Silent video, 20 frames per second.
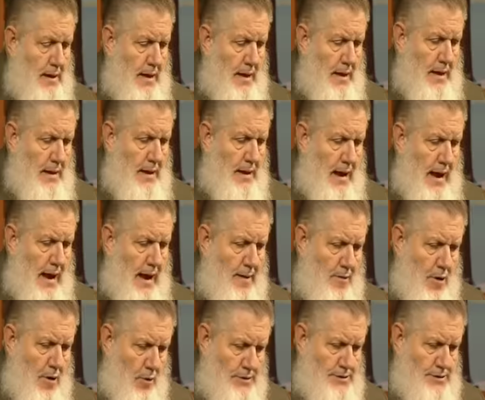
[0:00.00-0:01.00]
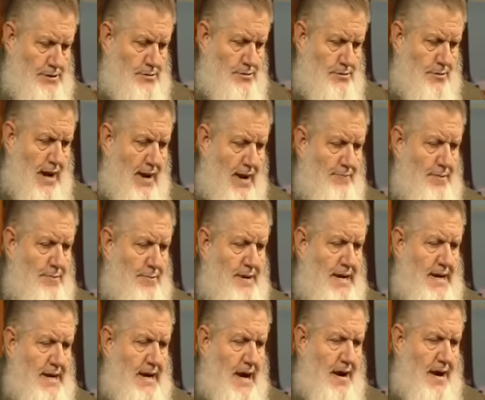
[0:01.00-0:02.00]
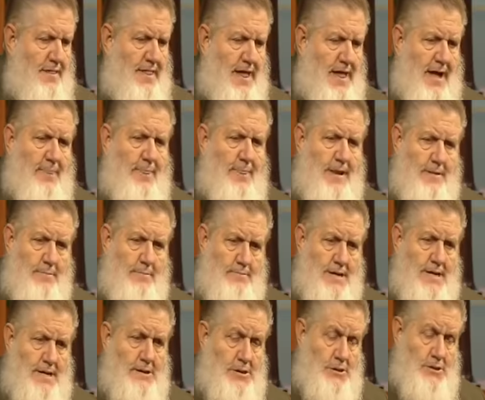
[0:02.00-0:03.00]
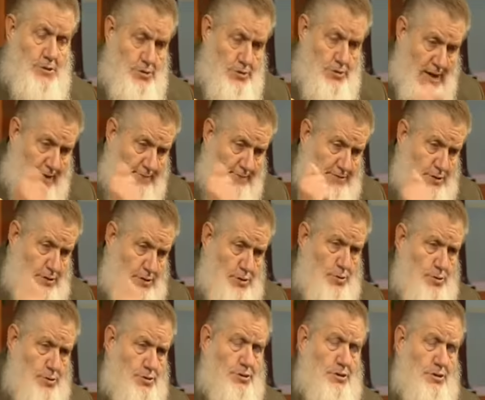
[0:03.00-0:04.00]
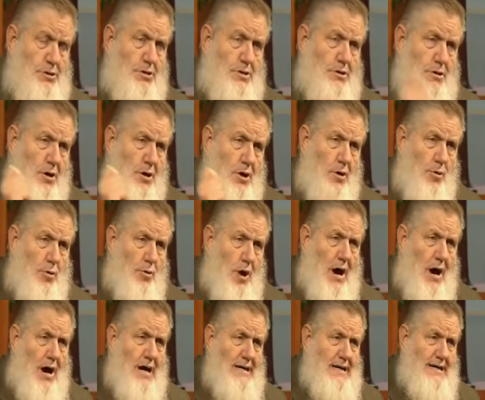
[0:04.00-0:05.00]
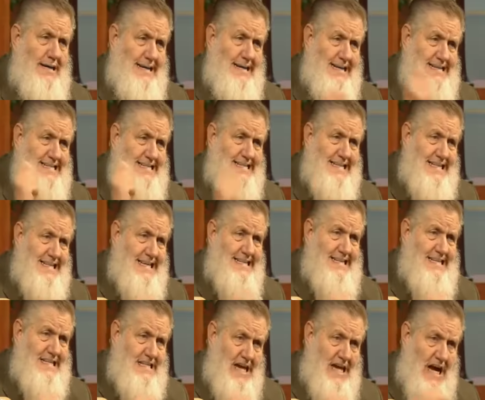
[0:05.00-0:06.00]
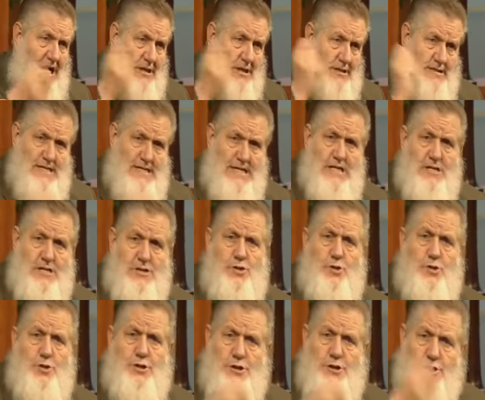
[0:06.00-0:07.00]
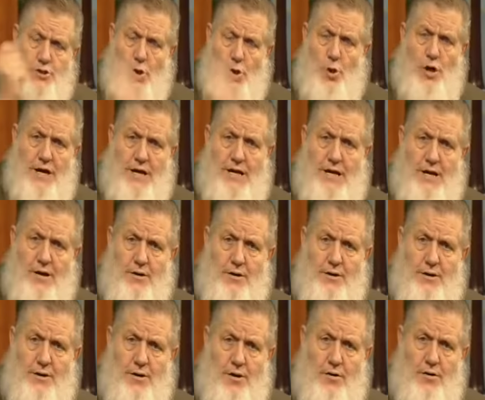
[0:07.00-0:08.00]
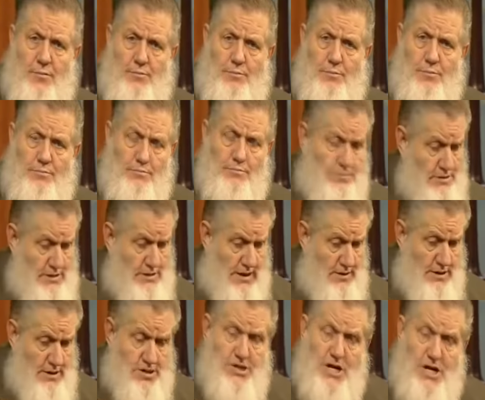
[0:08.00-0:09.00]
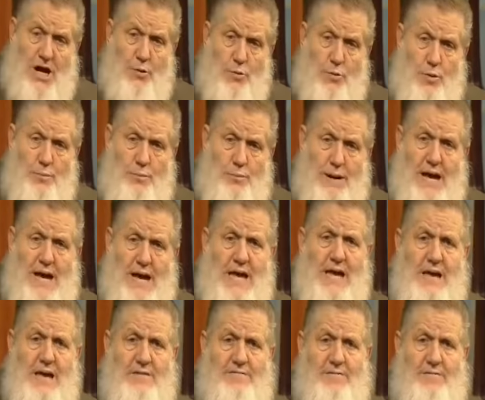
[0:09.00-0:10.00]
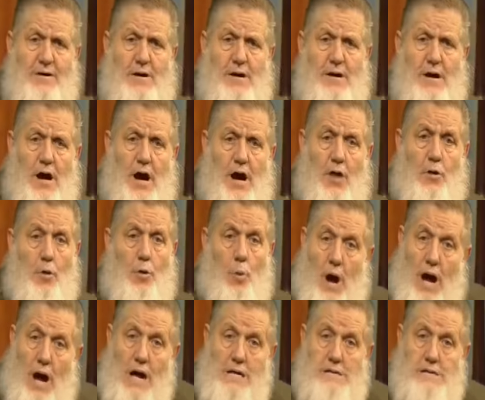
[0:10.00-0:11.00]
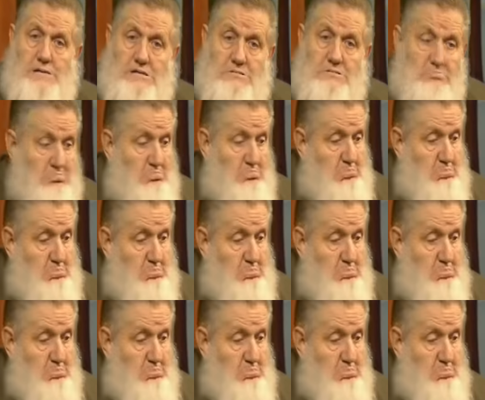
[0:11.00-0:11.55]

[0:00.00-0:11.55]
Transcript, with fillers: And I always derived the meaning out of that, that it meant that you have to use the rod at least to let the child see that you're in authority here, you know. Then the child will behave. Otherwise,